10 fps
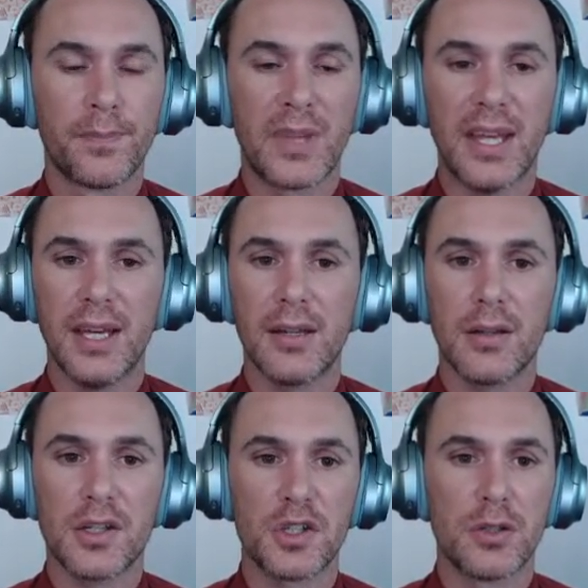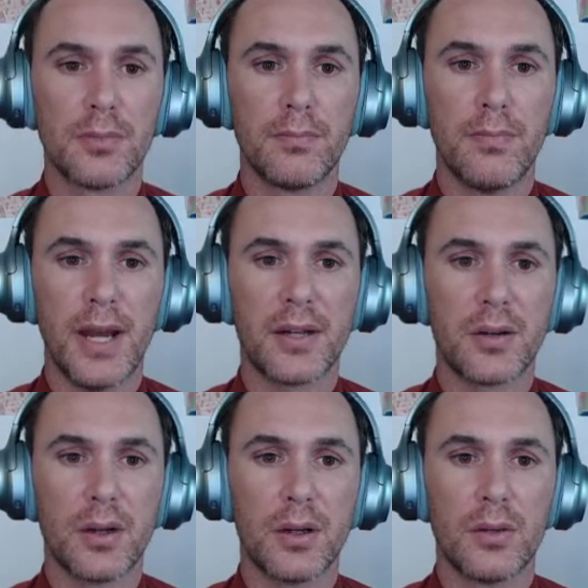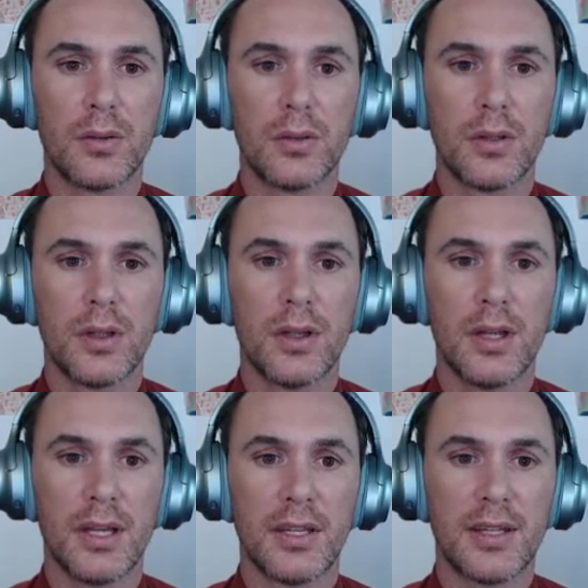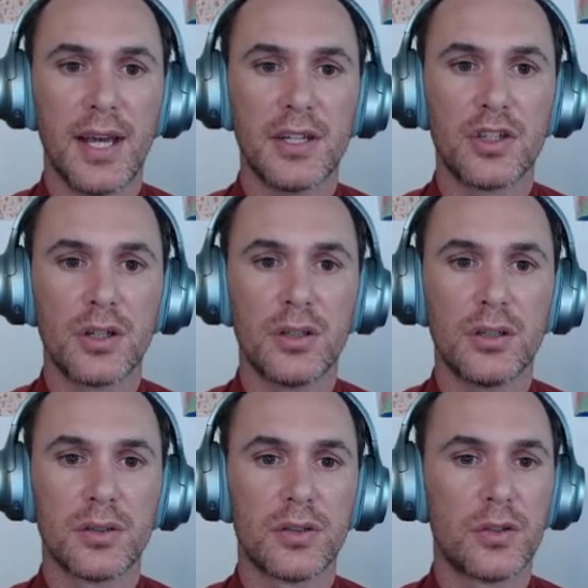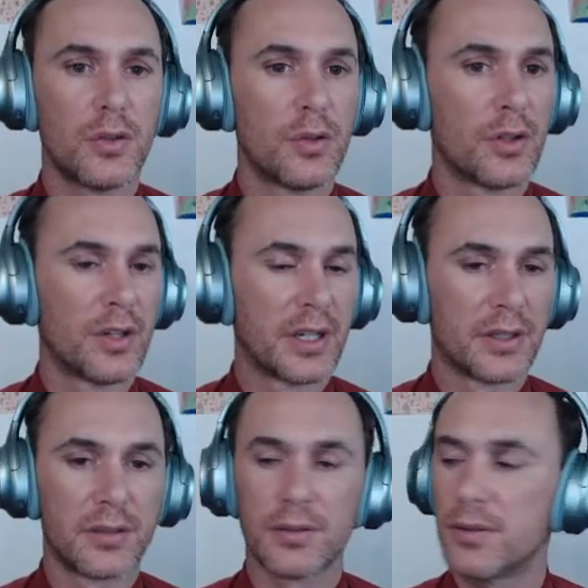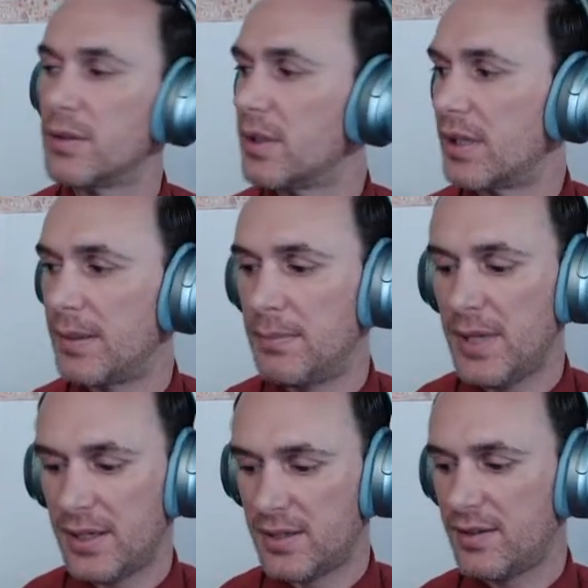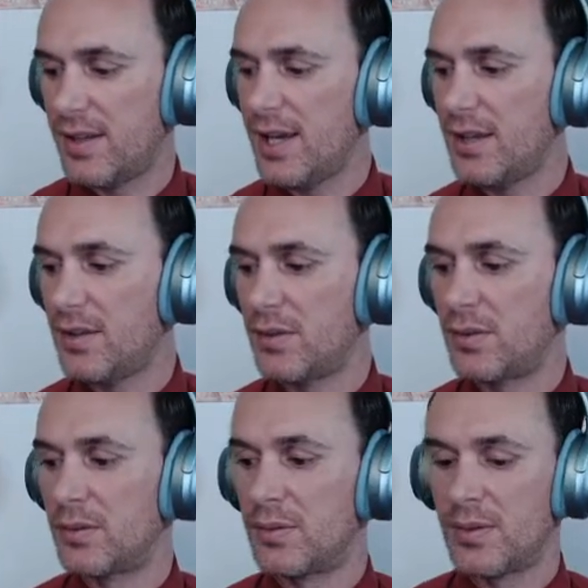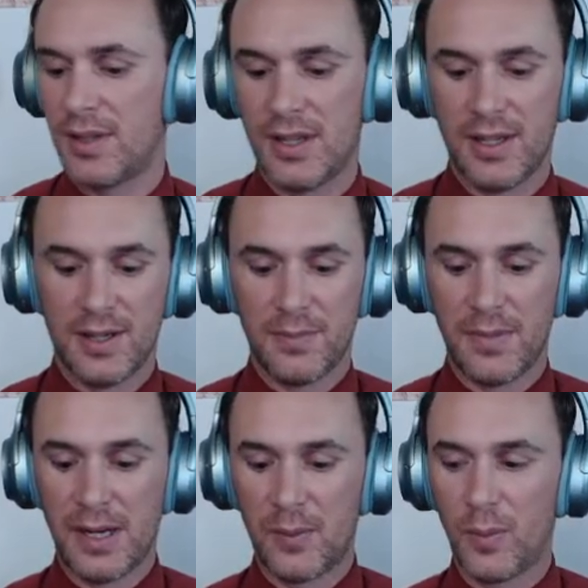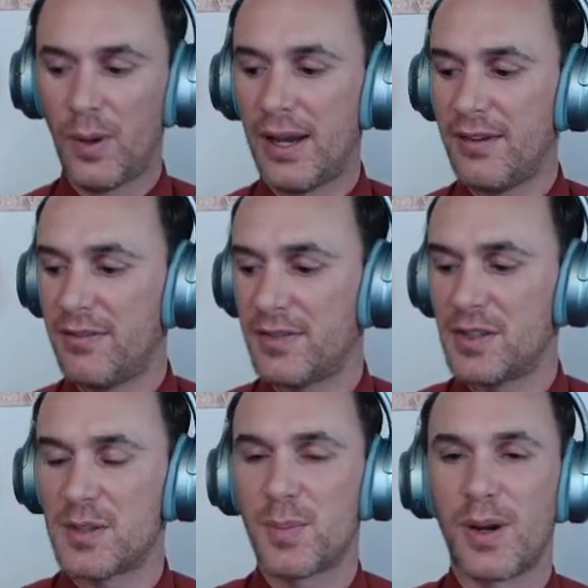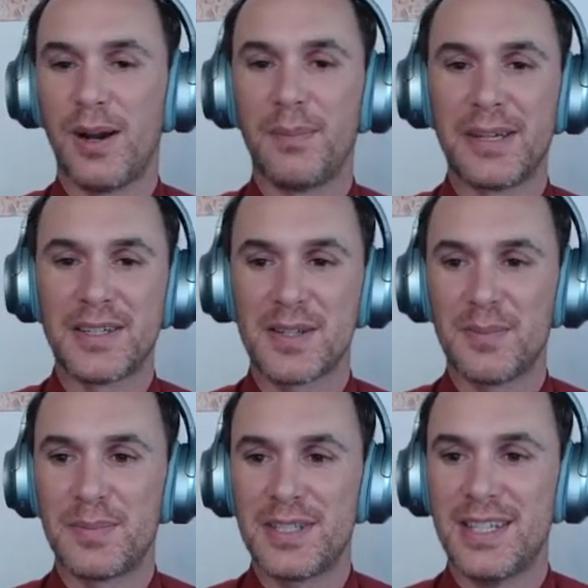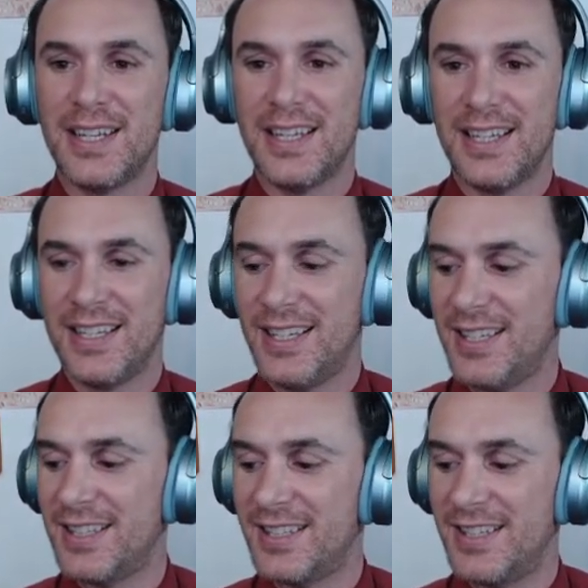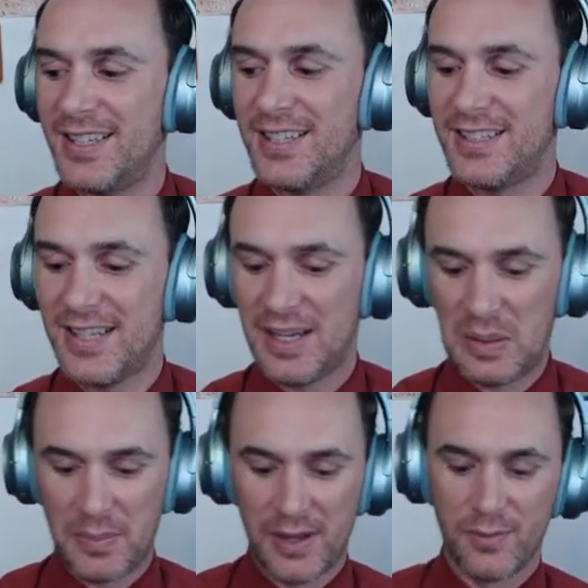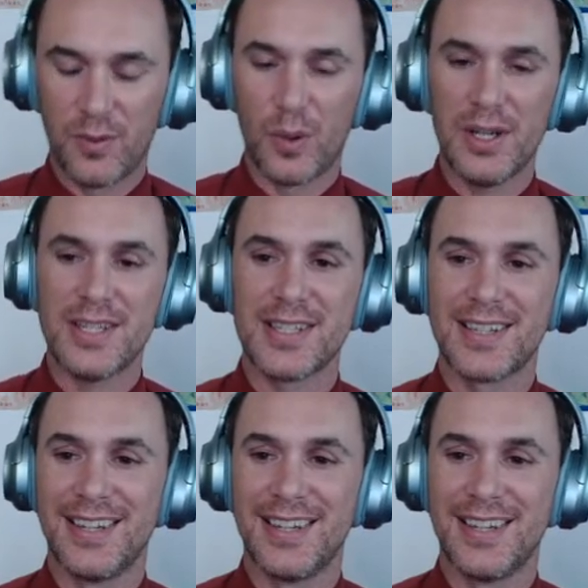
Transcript: English micro intentional tutoring. Emit. Thank you. My wife just brought me some tea to help my voice.